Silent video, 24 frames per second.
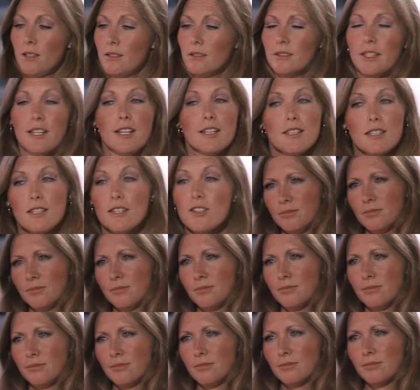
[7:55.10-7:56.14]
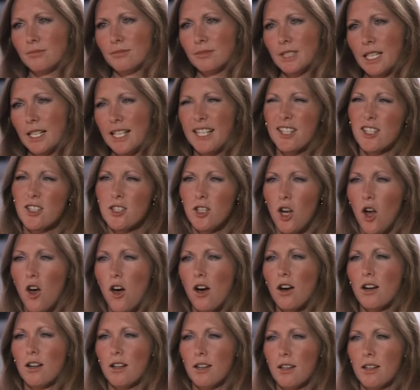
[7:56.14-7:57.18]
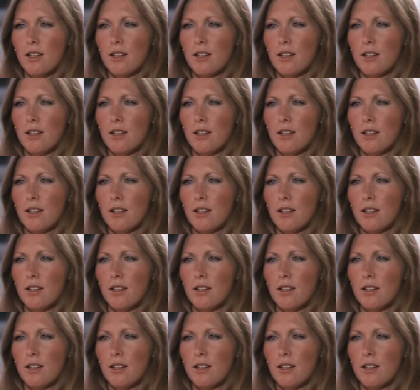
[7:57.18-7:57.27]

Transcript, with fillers: with her. And even though he's a loser